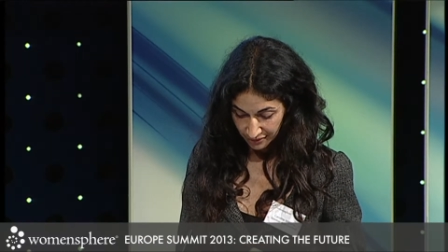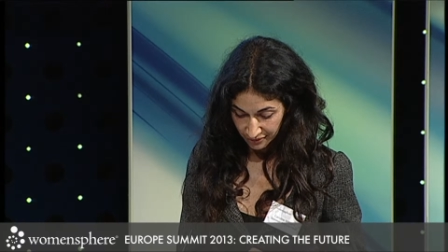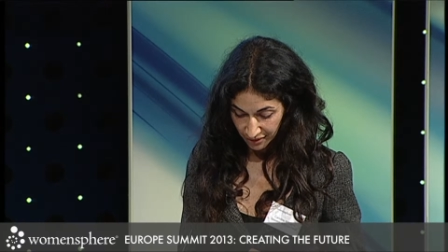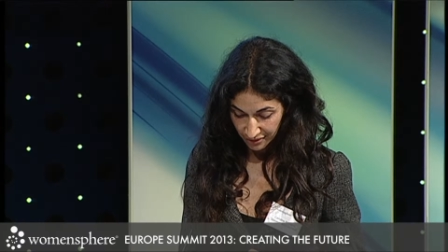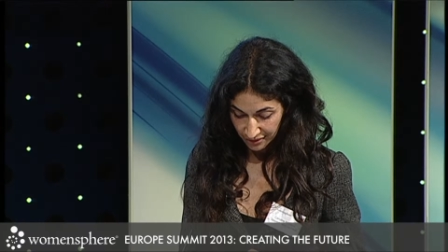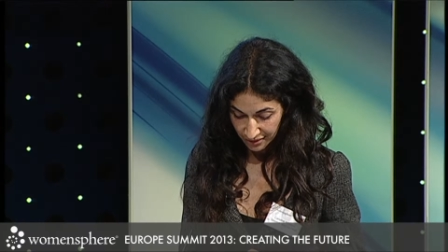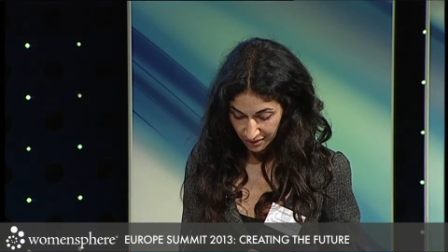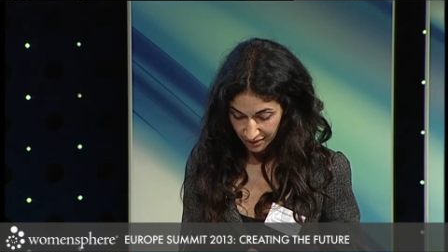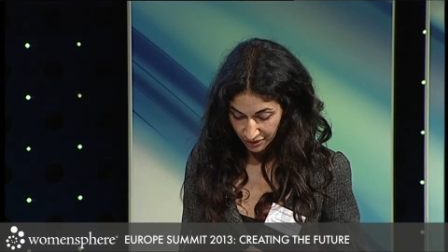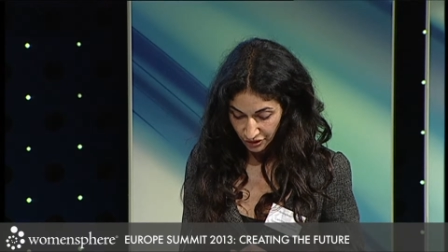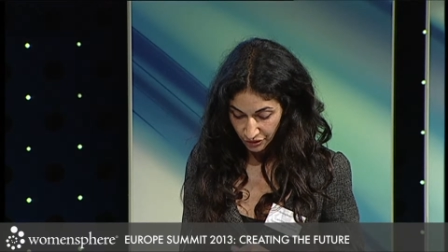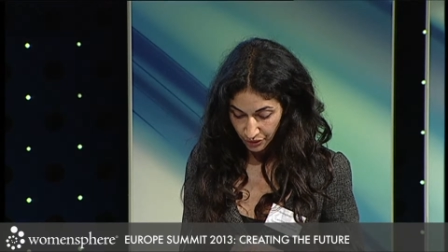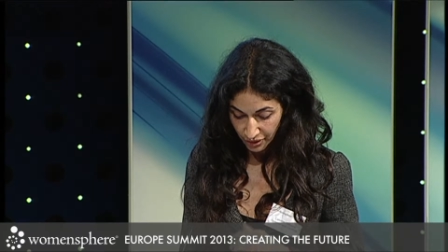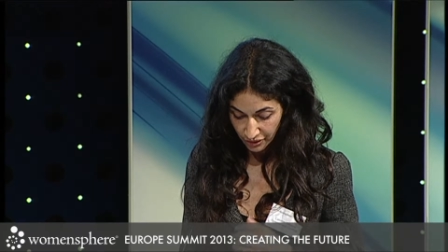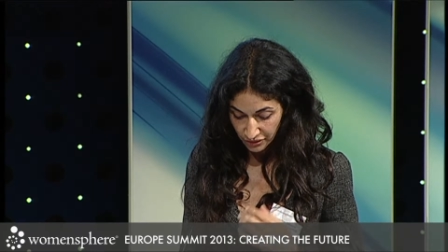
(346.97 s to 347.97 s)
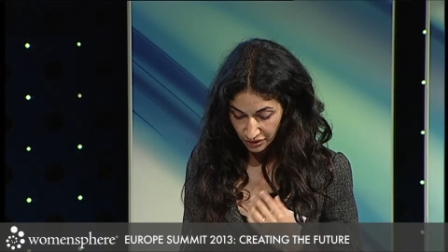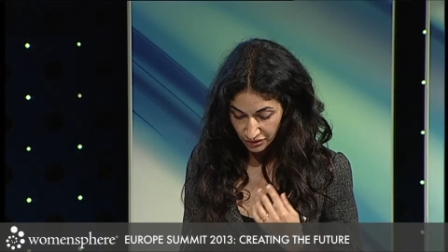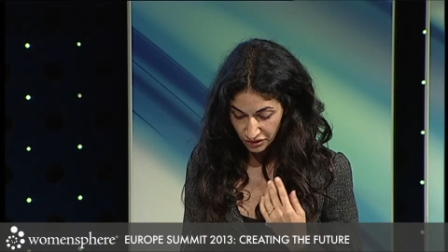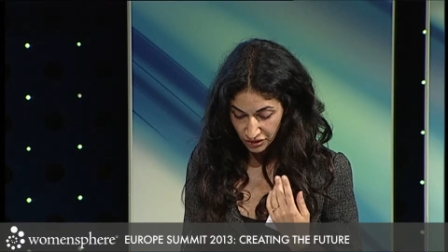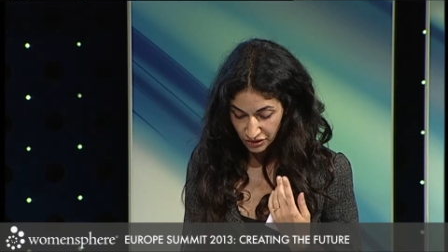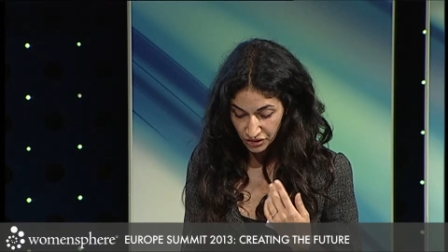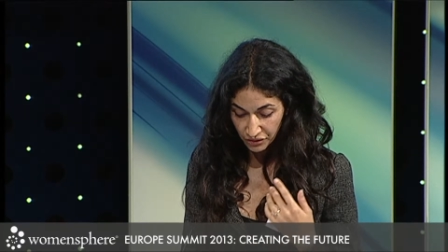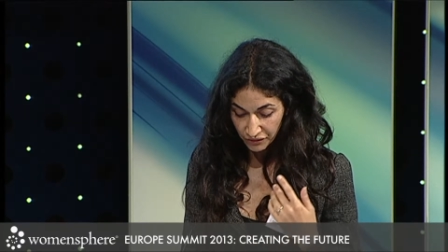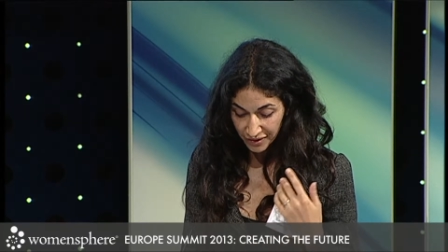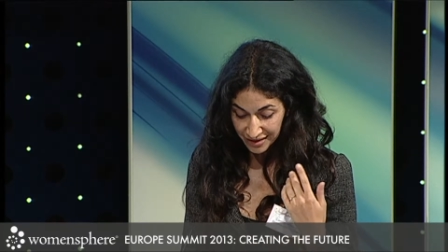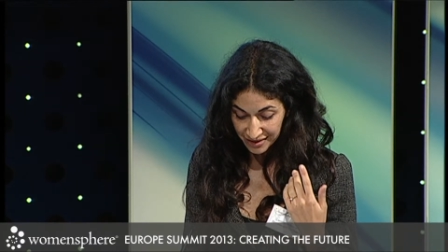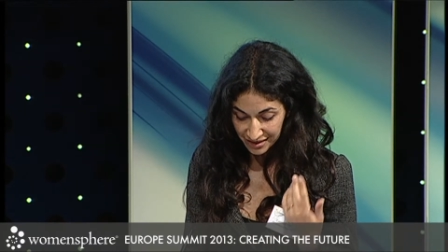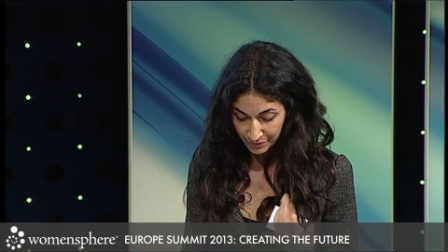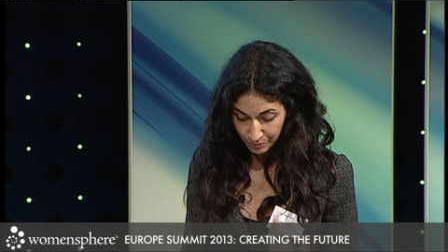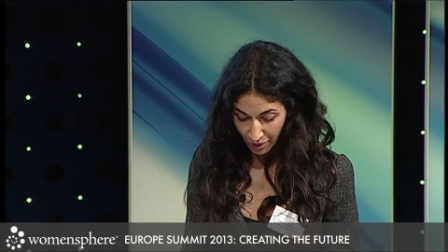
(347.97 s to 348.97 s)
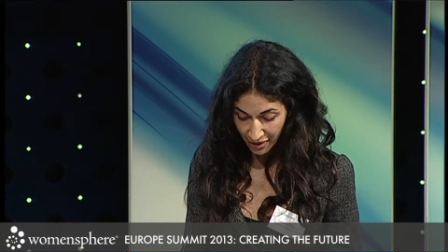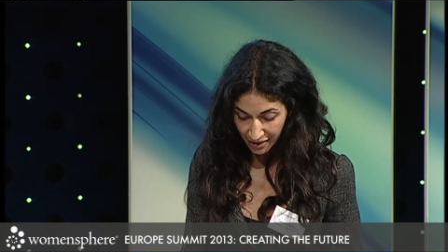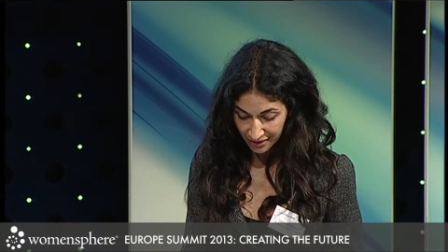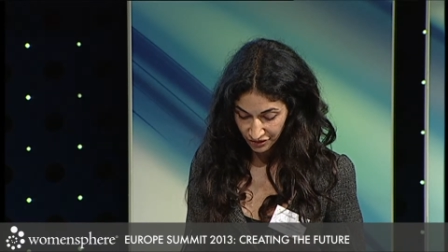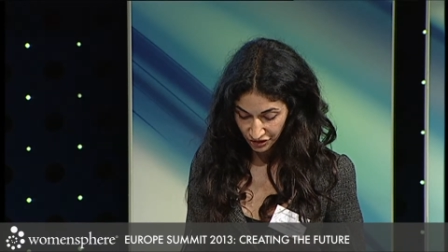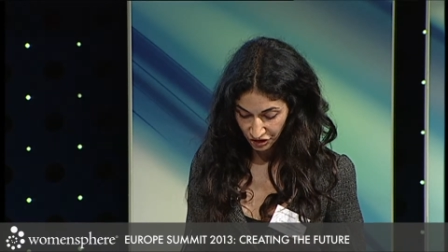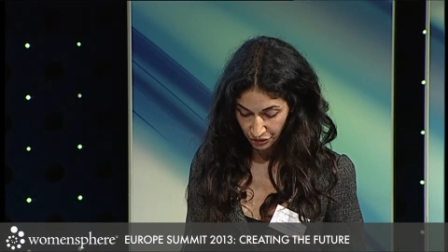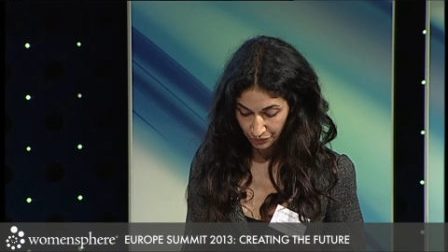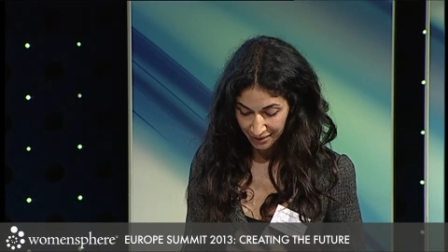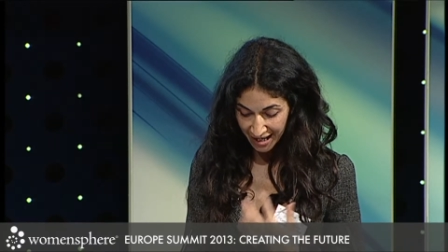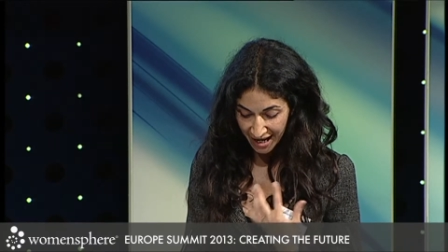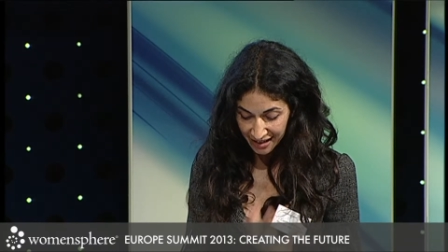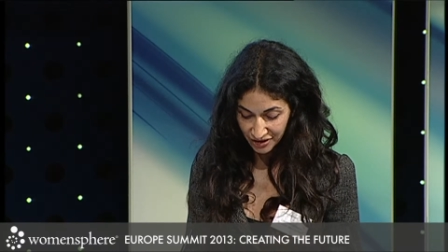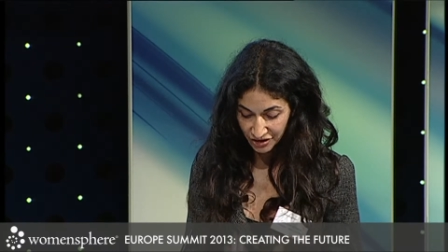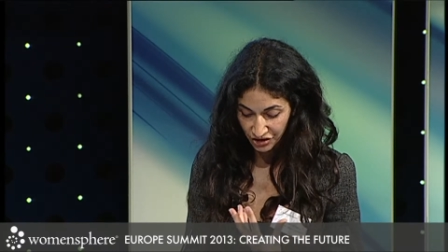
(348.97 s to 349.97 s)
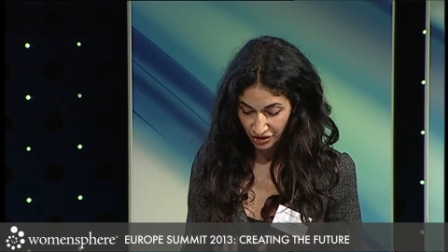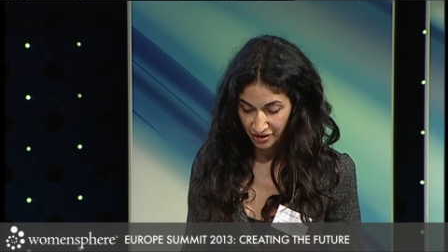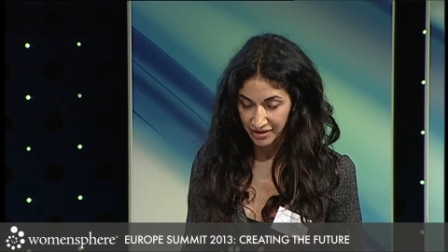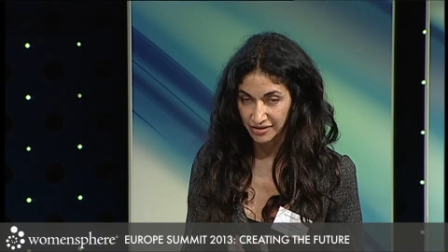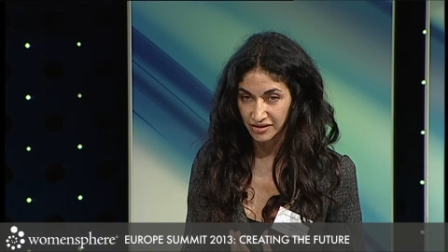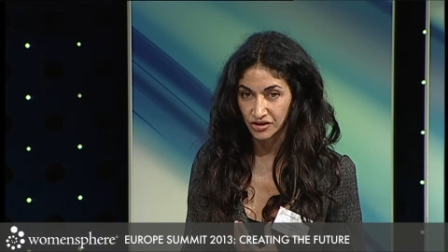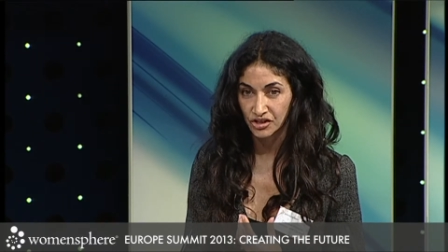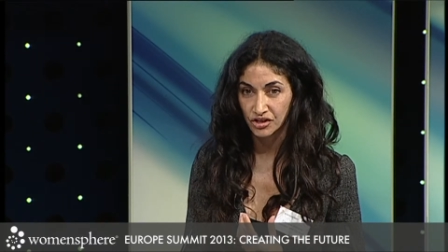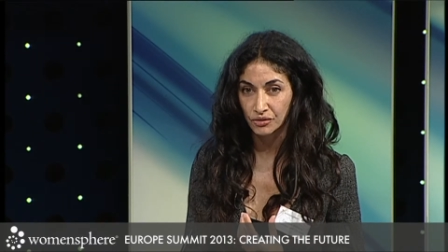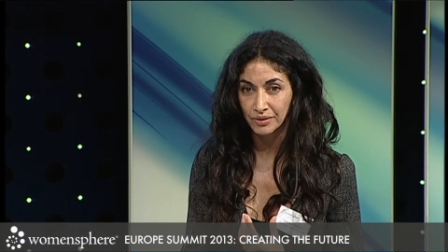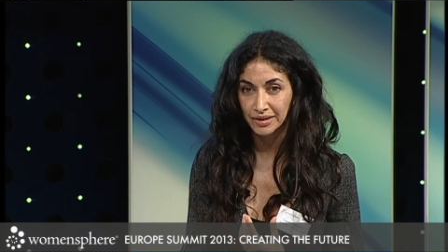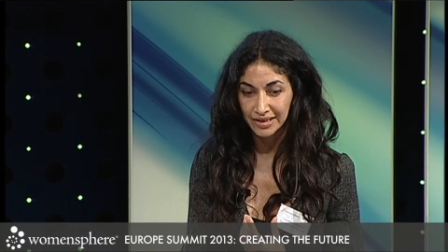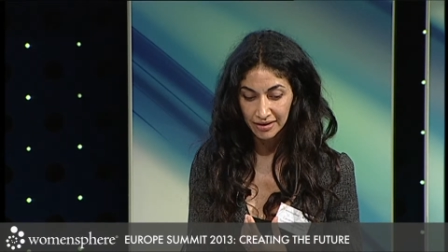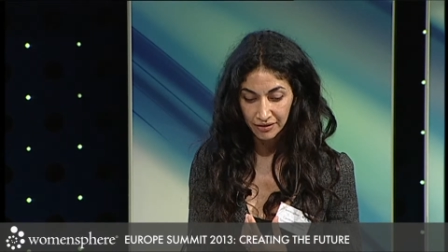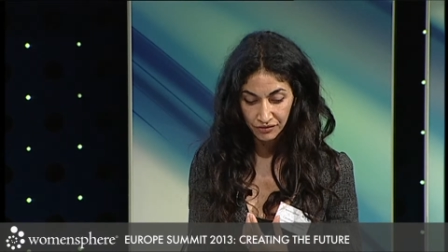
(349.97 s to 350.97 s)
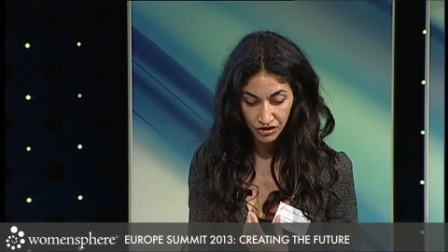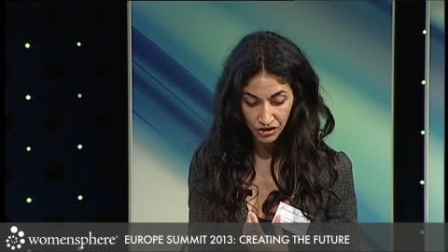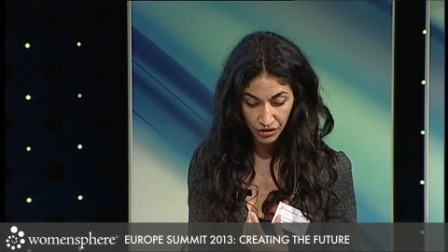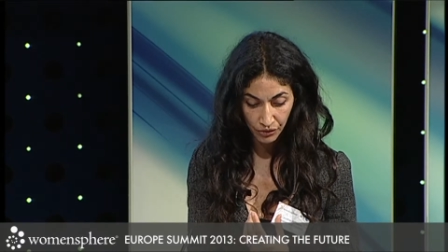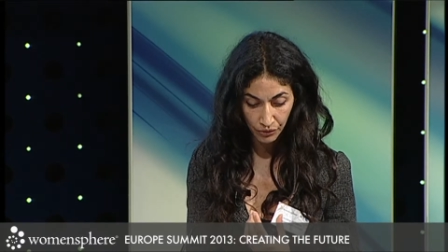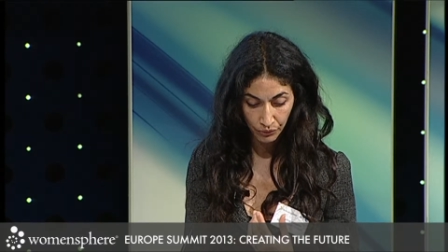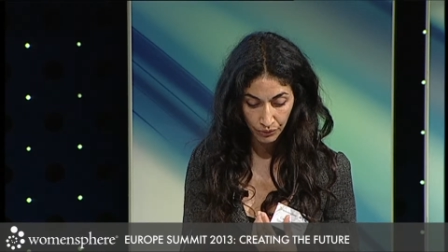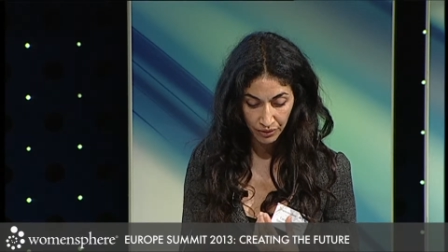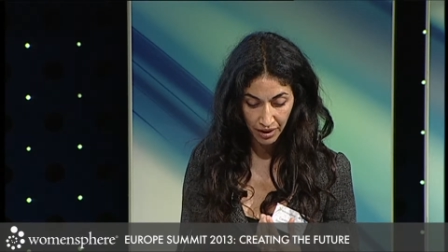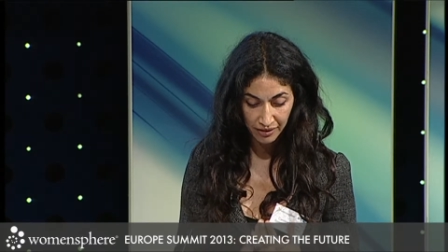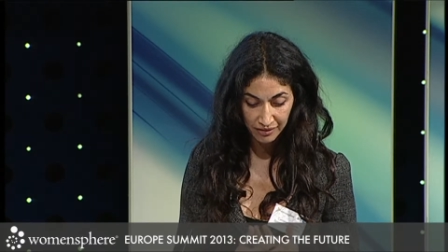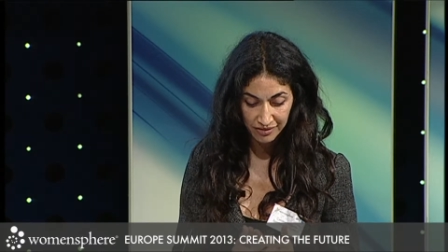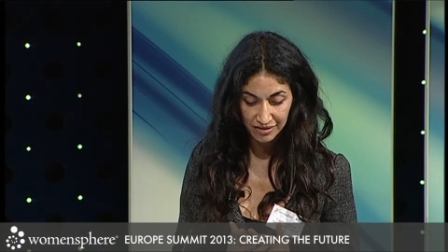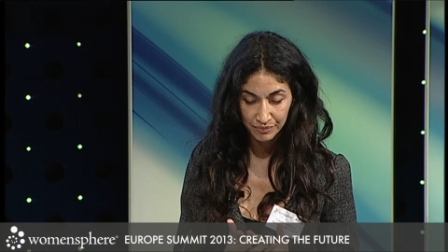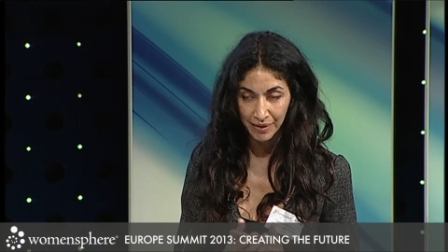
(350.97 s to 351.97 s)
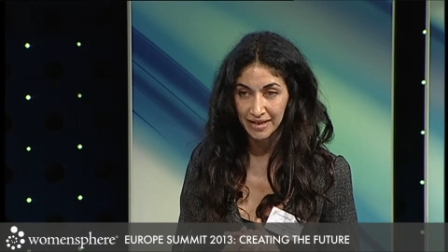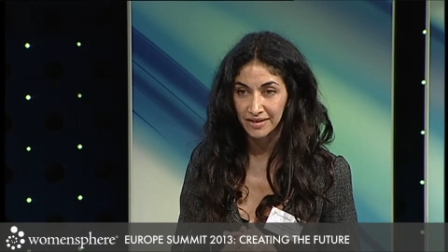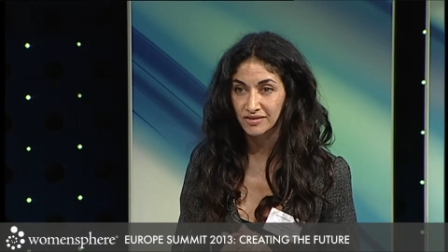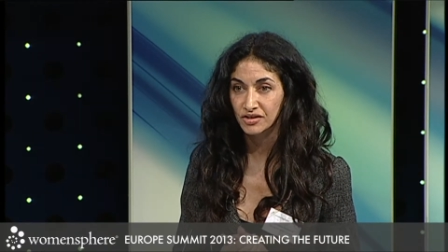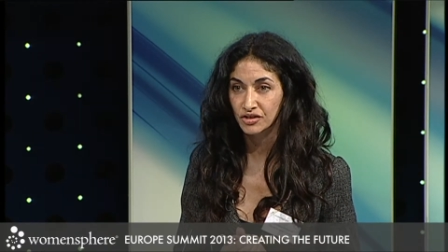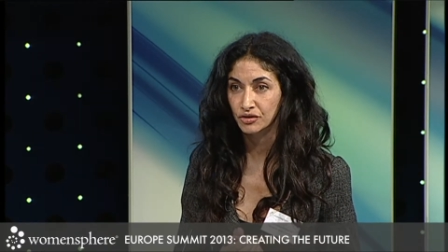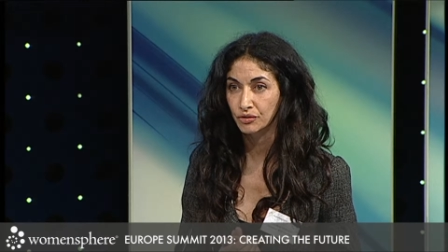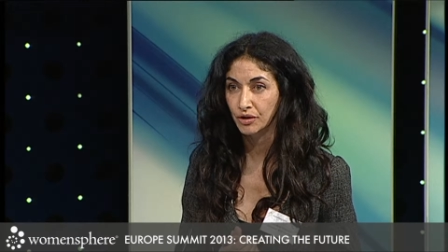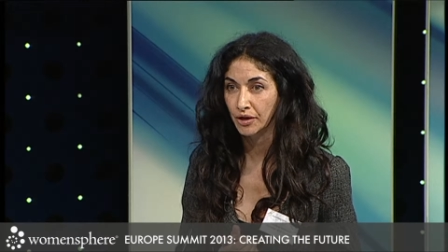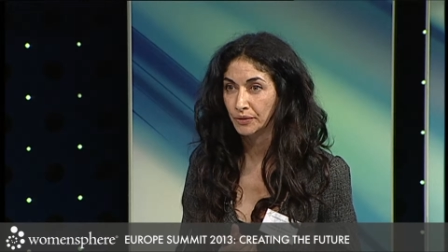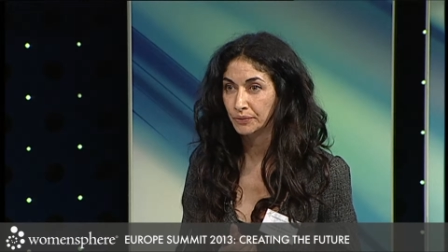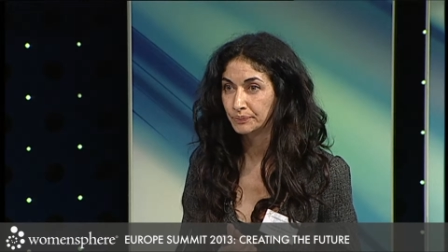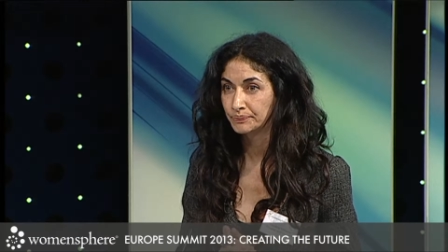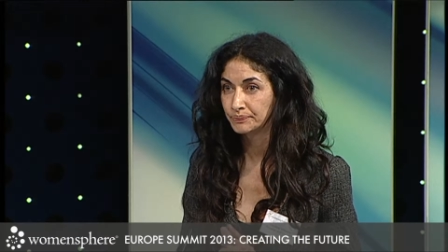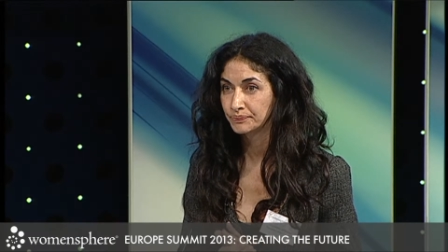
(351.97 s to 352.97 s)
that, you know, that sort of inspires you and energizes you and gives you kind of space to grow.